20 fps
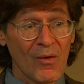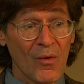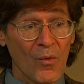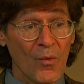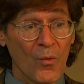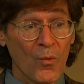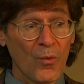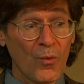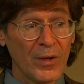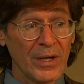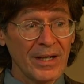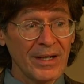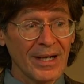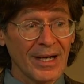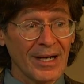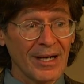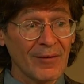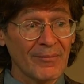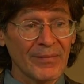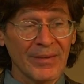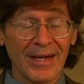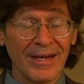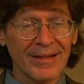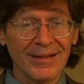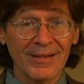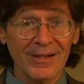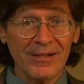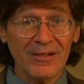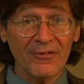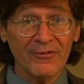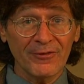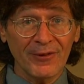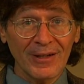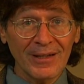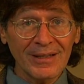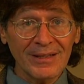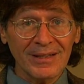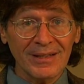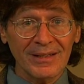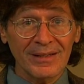we um, it doesn't
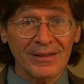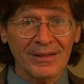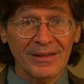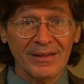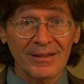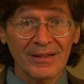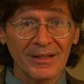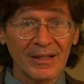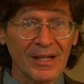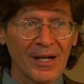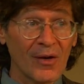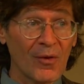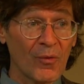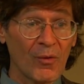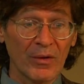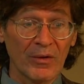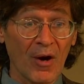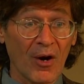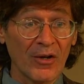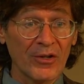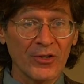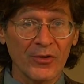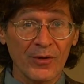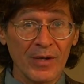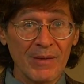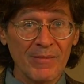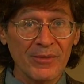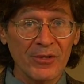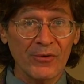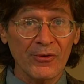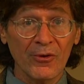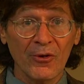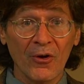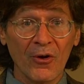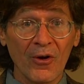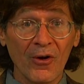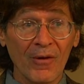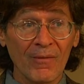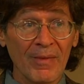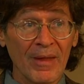function. You know, what our dreams are
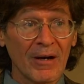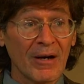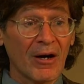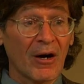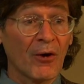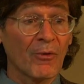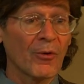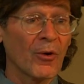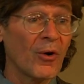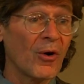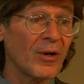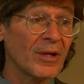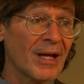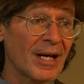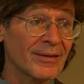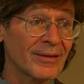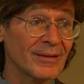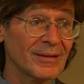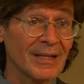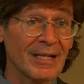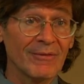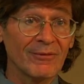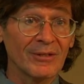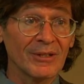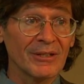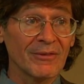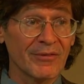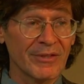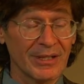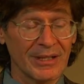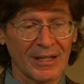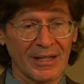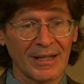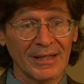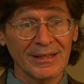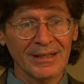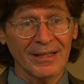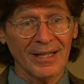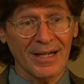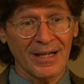all are all on the level of the
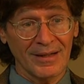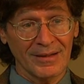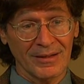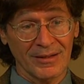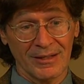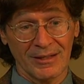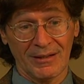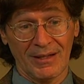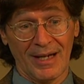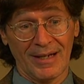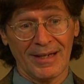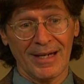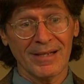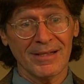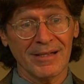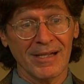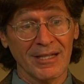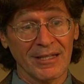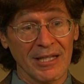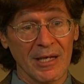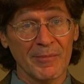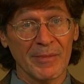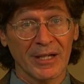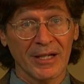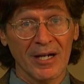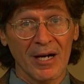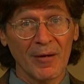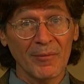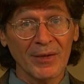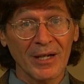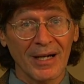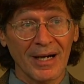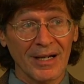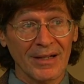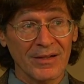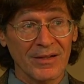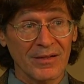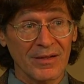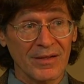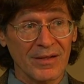unconscious. I guess like they become
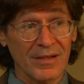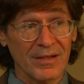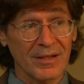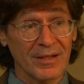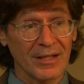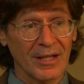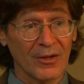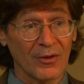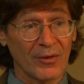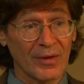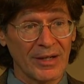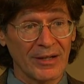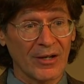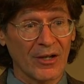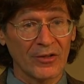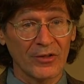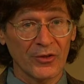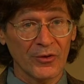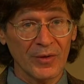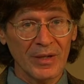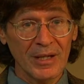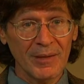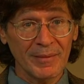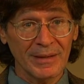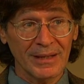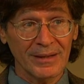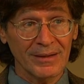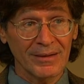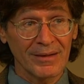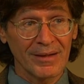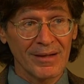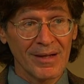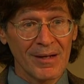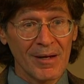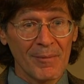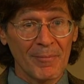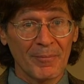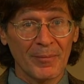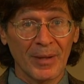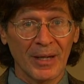conscious, you know, in our dreaming.
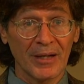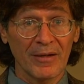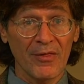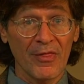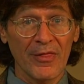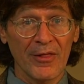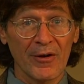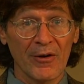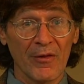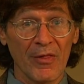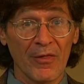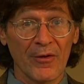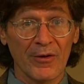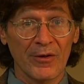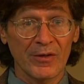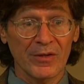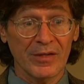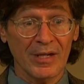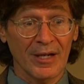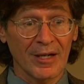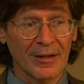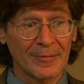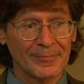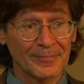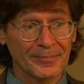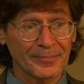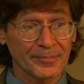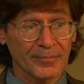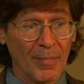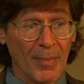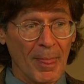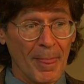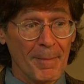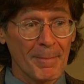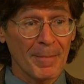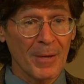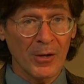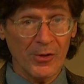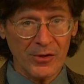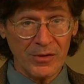But there, there's um,
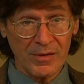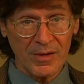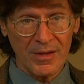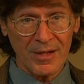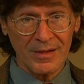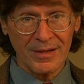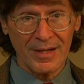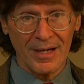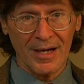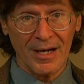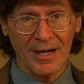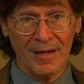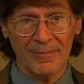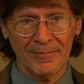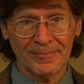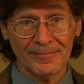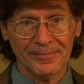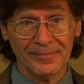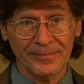most of the time